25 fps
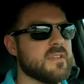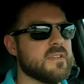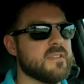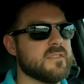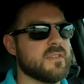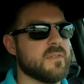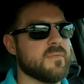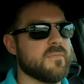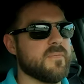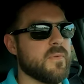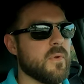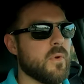
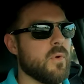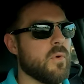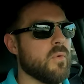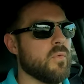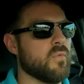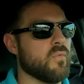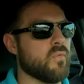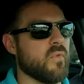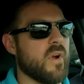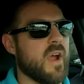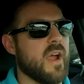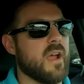it's a fuel
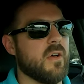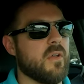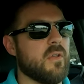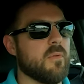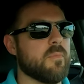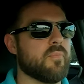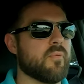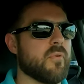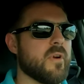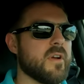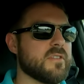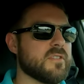rail
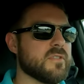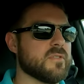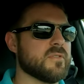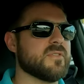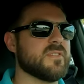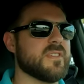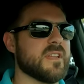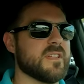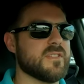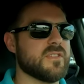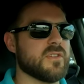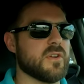pressure
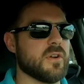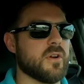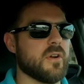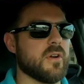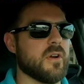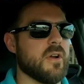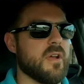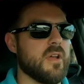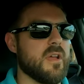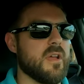sensor